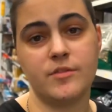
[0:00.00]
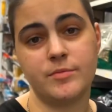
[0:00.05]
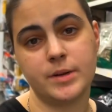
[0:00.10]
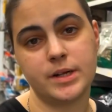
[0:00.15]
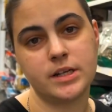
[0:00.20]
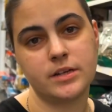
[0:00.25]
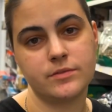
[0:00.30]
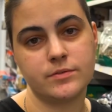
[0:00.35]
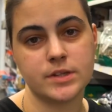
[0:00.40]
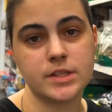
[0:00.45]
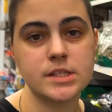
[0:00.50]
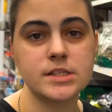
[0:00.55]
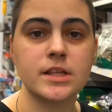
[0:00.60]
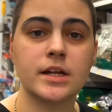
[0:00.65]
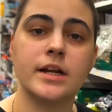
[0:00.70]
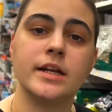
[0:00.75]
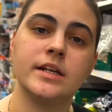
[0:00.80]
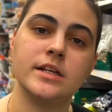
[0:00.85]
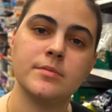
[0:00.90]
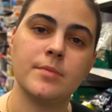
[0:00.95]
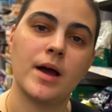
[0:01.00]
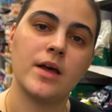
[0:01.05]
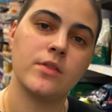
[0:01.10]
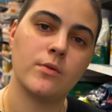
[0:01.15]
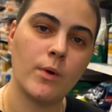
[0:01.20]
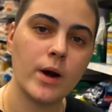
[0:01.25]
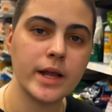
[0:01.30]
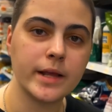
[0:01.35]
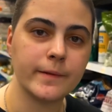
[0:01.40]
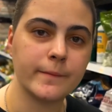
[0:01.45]
been convinced that I need to buy the
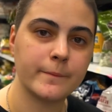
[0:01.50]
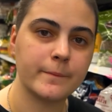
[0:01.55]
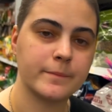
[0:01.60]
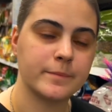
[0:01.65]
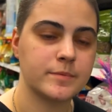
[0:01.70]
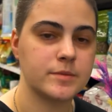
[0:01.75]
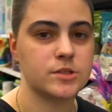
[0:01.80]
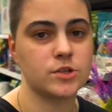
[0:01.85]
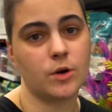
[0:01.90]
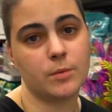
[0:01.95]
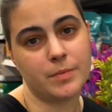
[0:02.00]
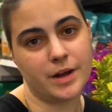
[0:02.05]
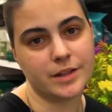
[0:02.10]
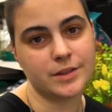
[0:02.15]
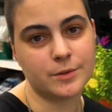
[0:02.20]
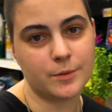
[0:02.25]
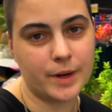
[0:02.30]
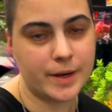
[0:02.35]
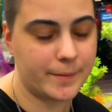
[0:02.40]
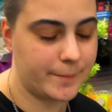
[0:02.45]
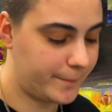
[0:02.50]
white, so I'm buying the white.